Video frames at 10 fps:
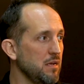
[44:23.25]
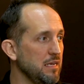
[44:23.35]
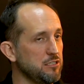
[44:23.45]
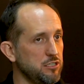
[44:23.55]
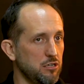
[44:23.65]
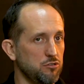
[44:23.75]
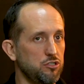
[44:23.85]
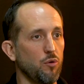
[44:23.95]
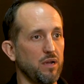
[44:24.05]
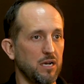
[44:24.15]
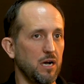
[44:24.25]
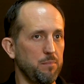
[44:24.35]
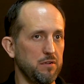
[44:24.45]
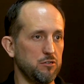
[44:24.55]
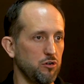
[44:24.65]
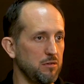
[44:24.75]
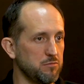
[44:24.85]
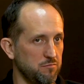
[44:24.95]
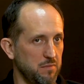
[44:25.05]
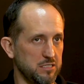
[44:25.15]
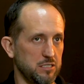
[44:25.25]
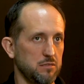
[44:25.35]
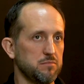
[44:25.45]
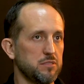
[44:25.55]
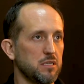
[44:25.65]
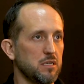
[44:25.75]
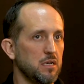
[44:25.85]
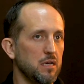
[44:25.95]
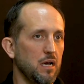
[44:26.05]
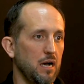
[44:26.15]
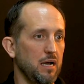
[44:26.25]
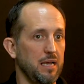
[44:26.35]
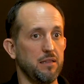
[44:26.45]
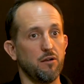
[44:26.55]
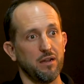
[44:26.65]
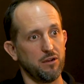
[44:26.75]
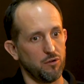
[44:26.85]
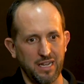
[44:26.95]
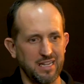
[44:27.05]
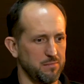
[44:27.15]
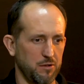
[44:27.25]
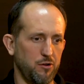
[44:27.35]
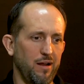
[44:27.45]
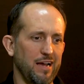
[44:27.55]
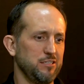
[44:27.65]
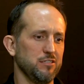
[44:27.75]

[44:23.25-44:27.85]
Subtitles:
He's, showing up in dreams of Muslims, and they're, leading them to Christ.